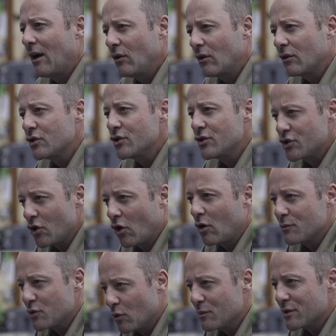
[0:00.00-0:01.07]
How long should shock
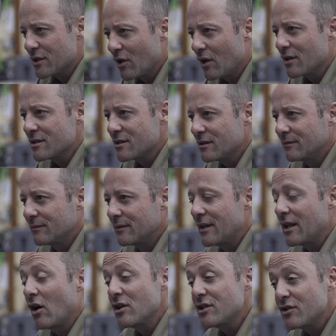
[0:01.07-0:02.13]
absorbers last?
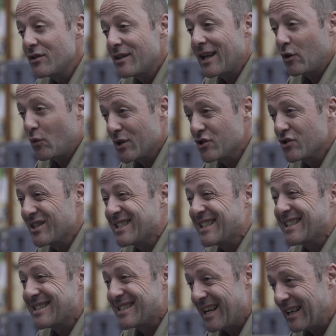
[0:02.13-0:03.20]
The answer to that question is
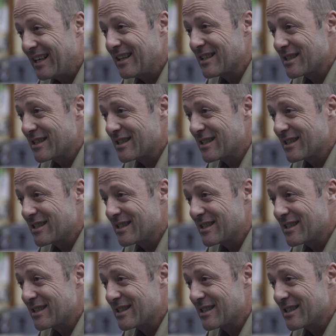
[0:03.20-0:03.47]
exactly